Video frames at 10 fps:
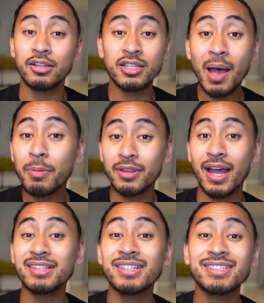On top of
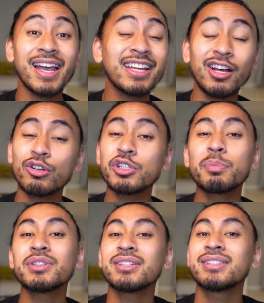that, society also
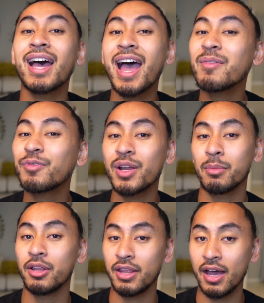puts a time
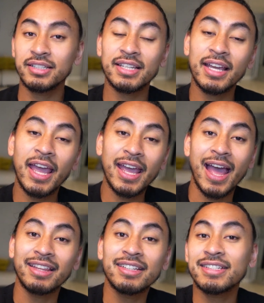frame on that. They say, hey,
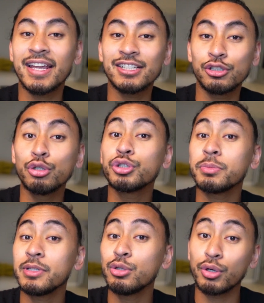at this age, you
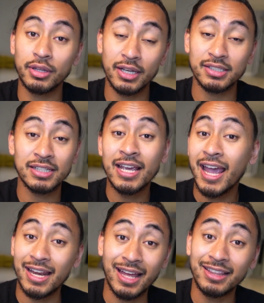should be doing this,
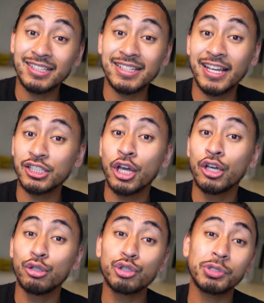and at this age,
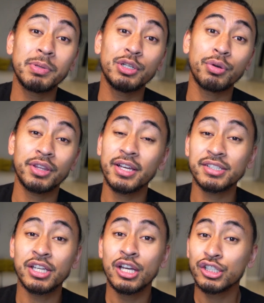you should be doing
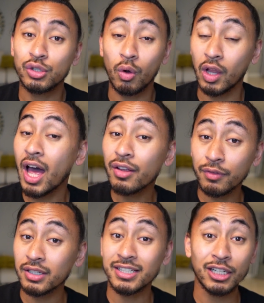this. So a lot
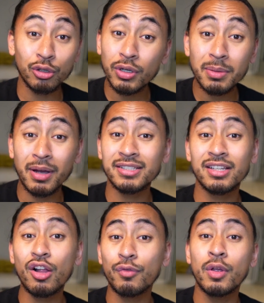of us, including
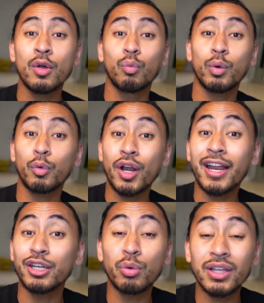myself, when we're
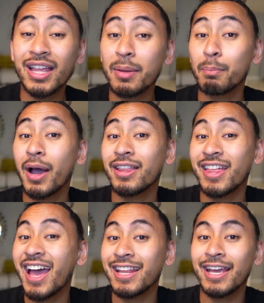not doing that by that